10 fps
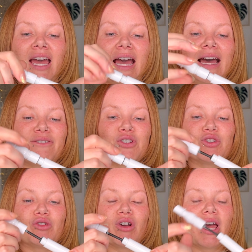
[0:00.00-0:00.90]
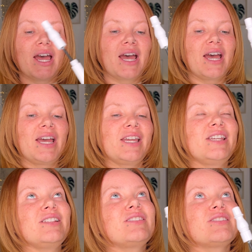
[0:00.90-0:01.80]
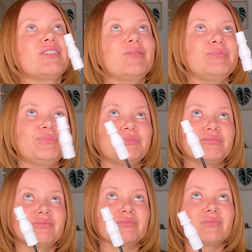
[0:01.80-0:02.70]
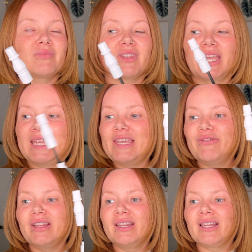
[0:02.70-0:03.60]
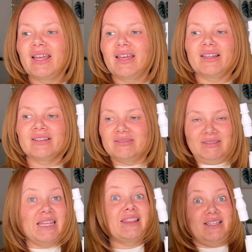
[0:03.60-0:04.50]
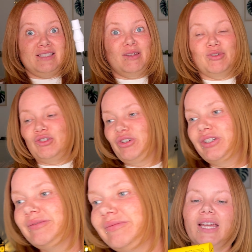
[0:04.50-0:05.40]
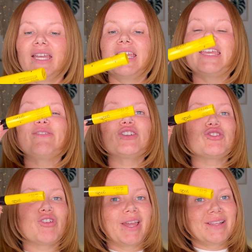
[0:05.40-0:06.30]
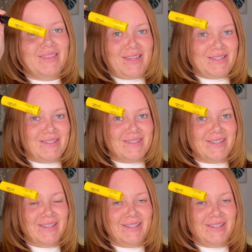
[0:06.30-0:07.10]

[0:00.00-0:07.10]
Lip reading: I've tried even like this, let me show you. Even tried this.